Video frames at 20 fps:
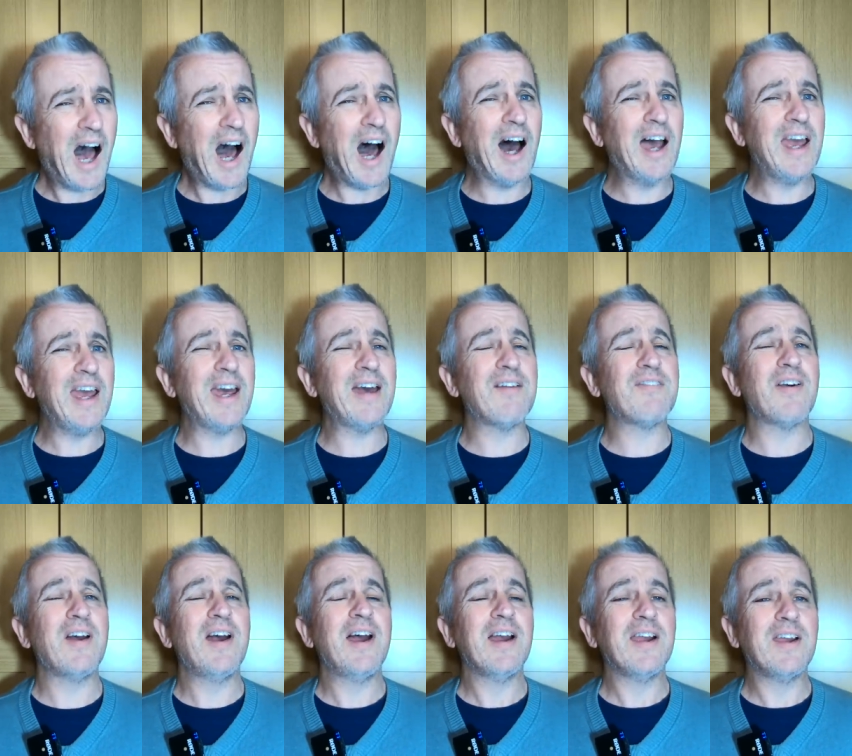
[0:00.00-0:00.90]
I
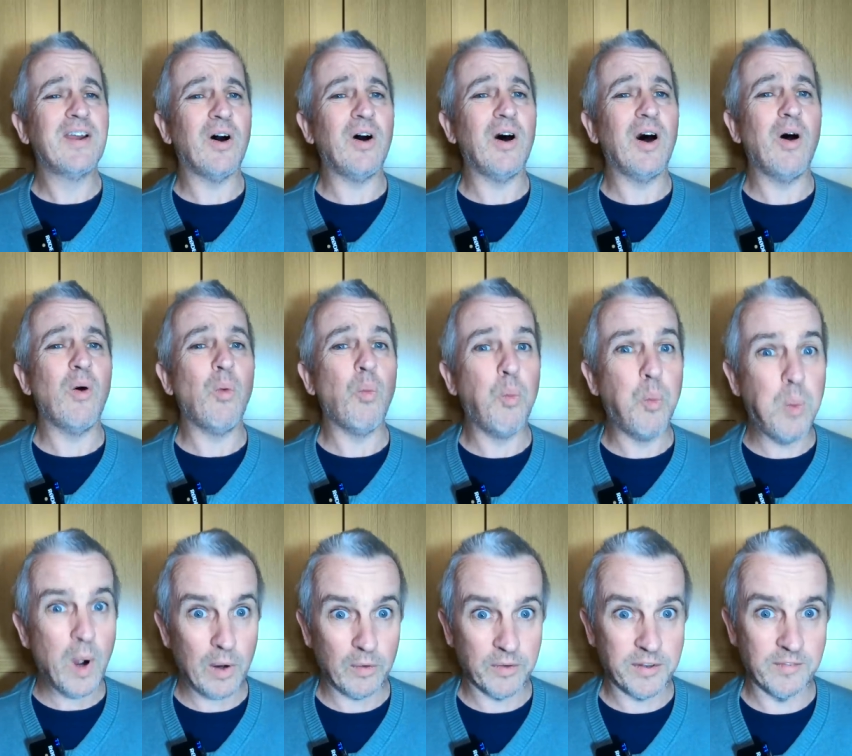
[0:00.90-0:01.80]
have got a
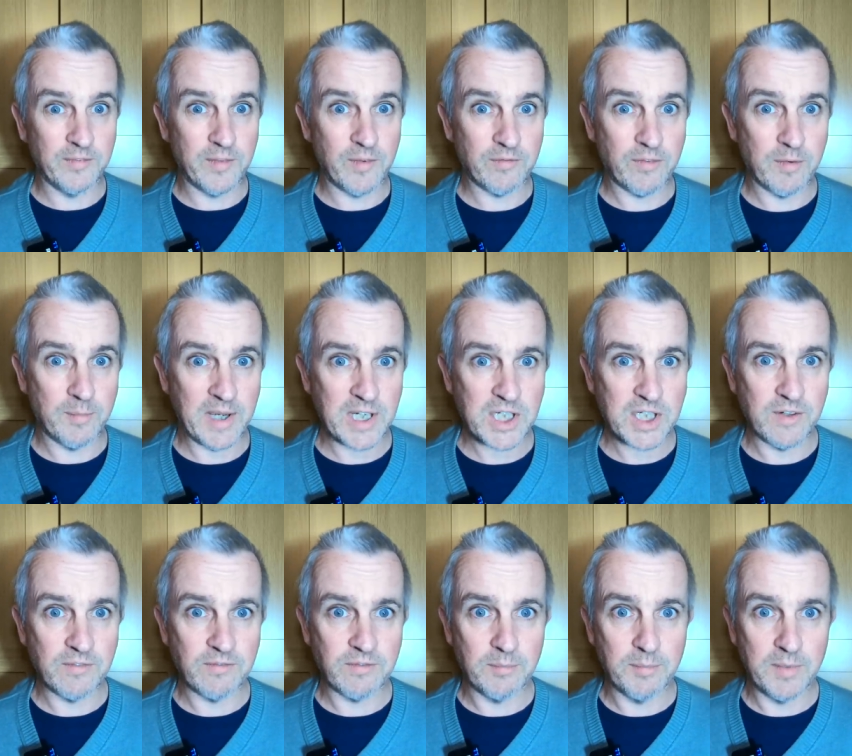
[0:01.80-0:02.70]
wealth of
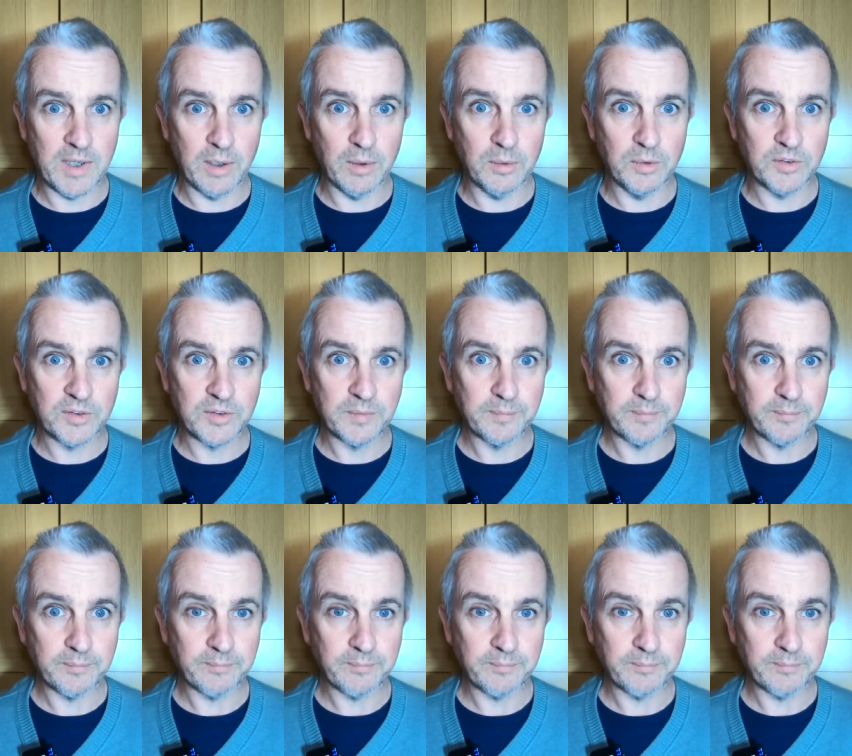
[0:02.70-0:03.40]
information from those.